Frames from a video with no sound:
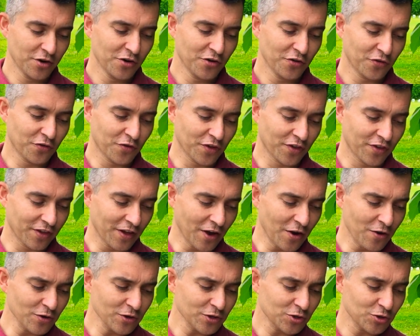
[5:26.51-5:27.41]
for
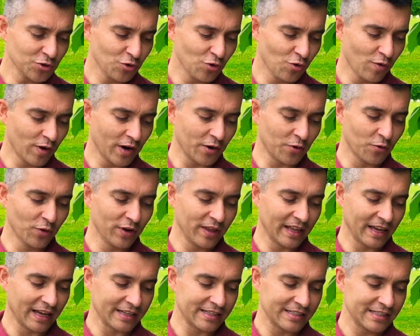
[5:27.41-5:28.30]
those who are
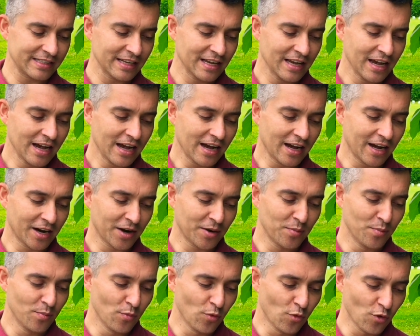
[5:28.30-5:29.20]
with us
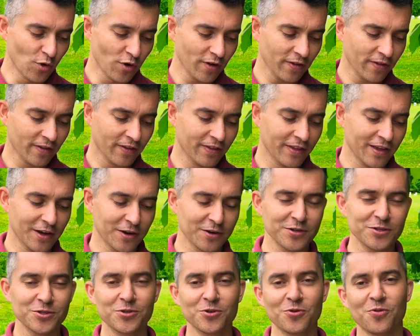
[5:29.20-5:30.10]
are more than
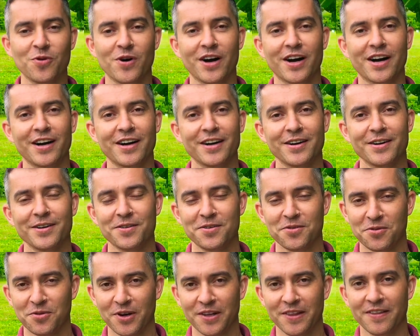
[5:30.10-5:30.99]
those who are
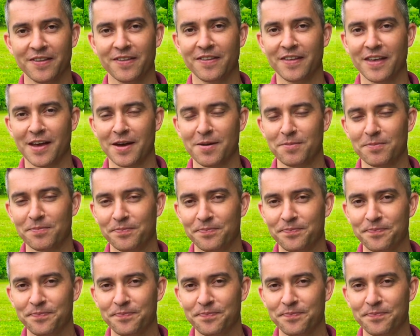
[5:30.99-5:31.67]
with them.